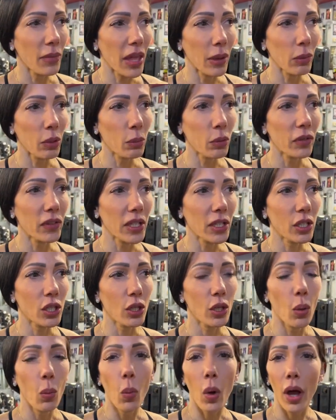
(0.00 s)
Then we moved
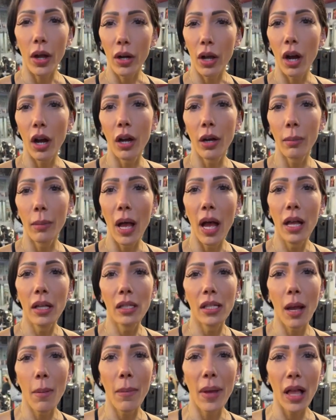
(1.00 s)
into the one-arm
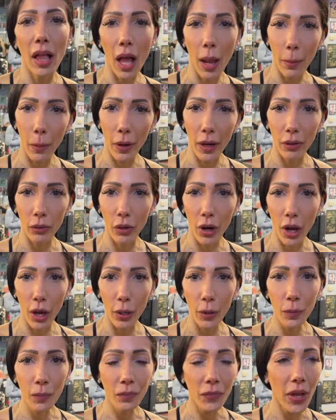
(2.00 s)
dumbbell upright
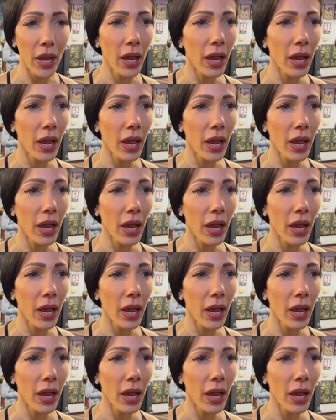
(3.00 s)
row.